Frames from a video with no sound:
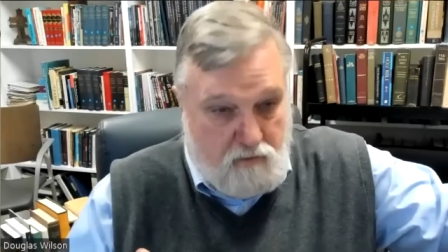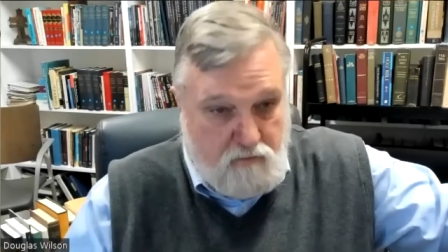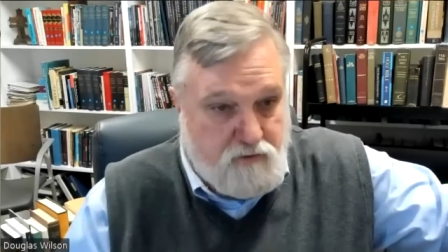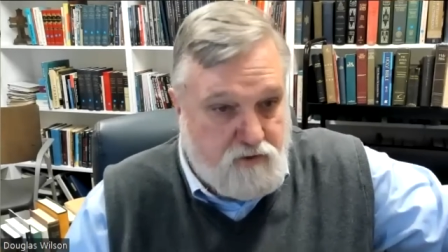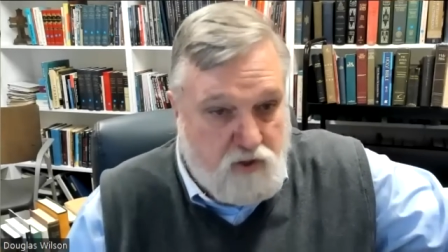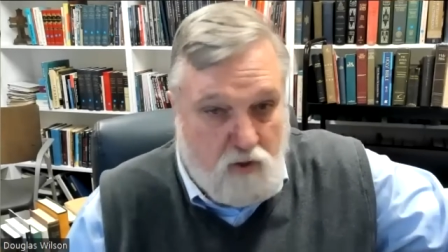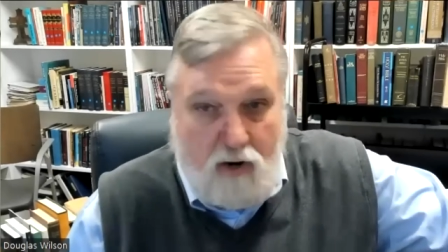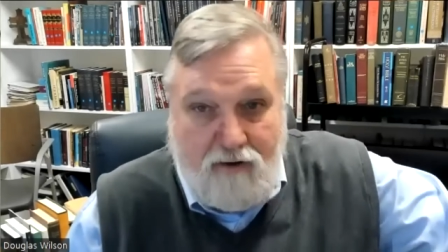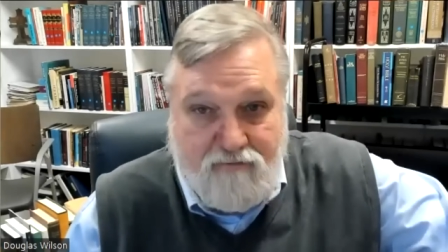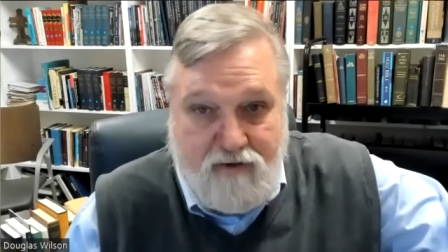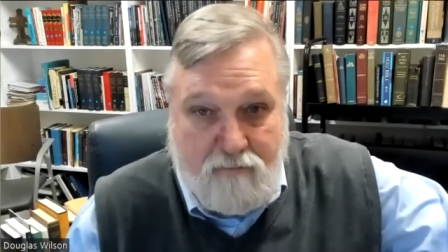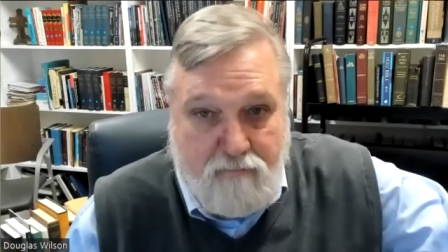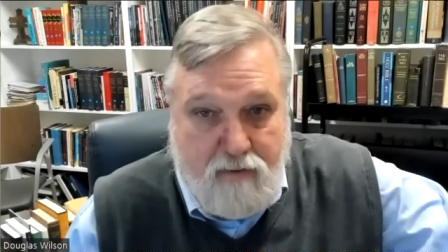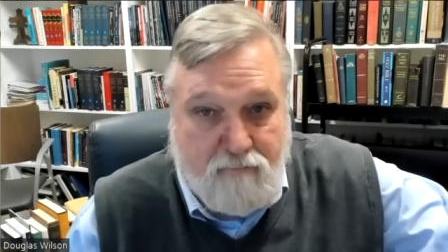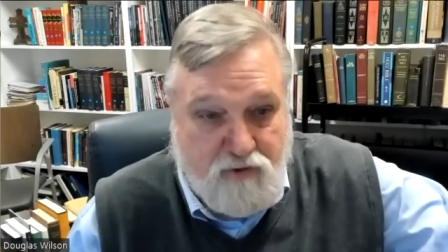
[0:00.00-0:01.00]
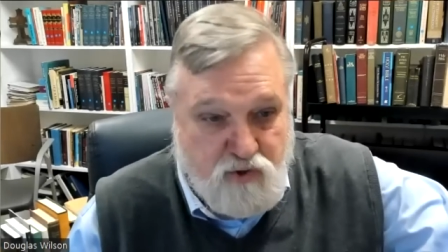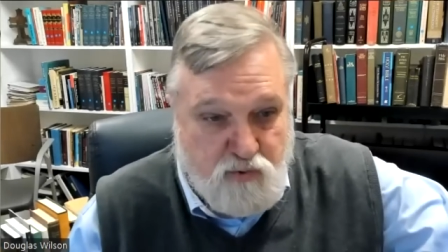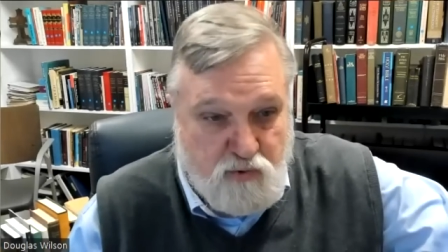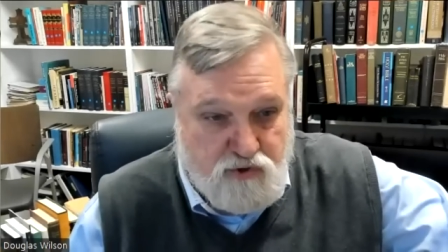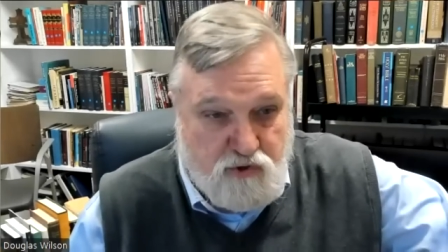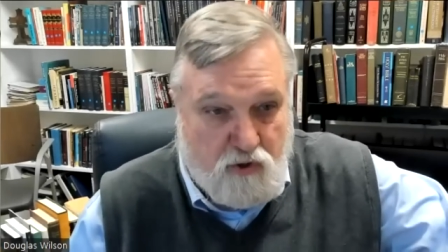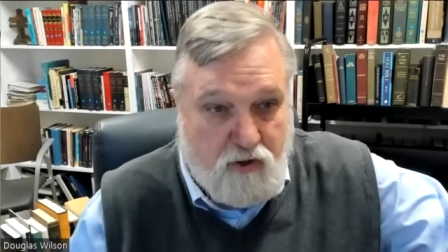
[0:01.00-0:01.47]
so I've got members
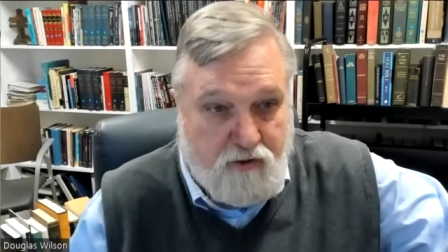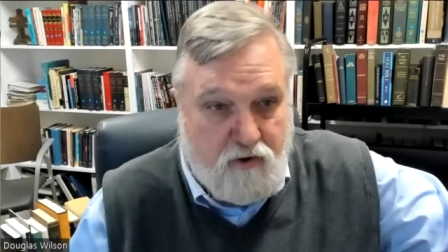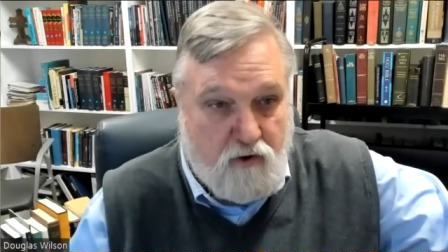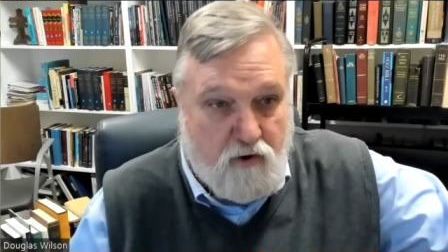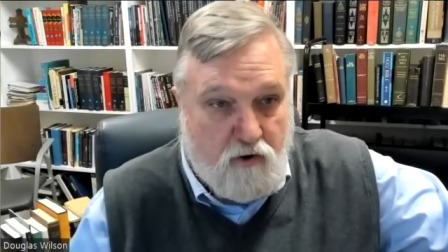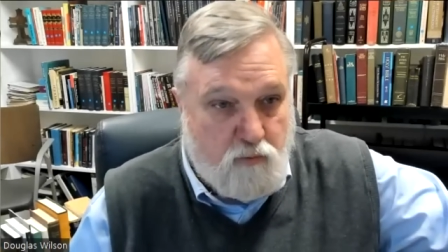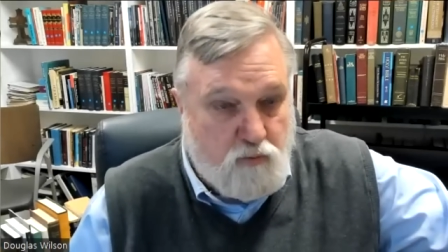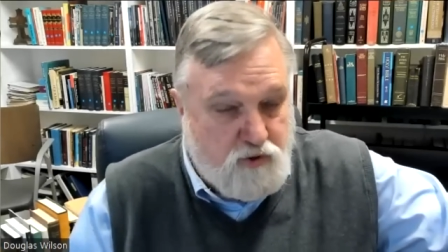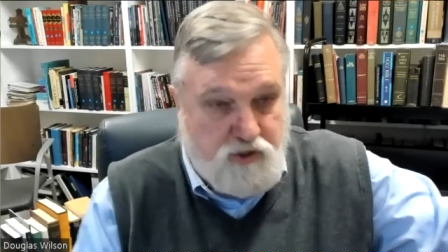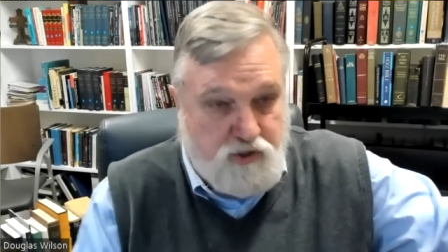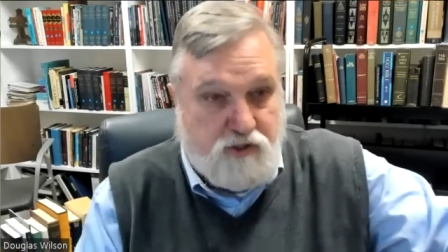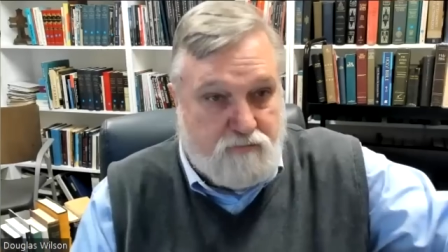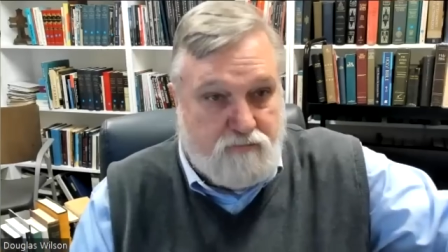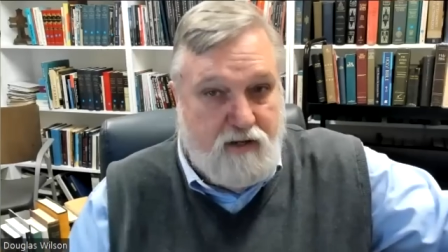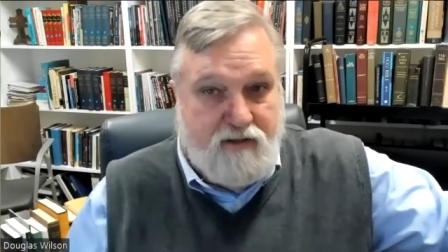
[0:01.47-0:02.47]
which are on the earth, which is, a,